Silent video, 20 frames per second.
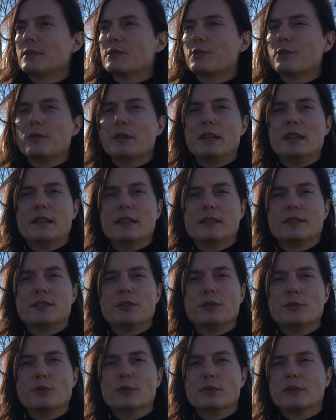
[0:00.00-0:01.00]
tree
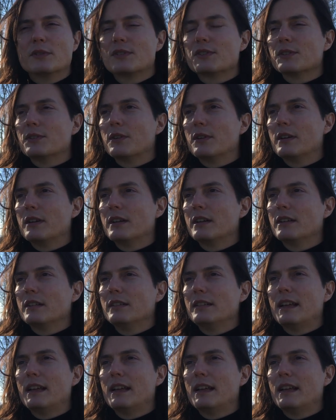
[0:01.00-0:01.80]
tools or uh,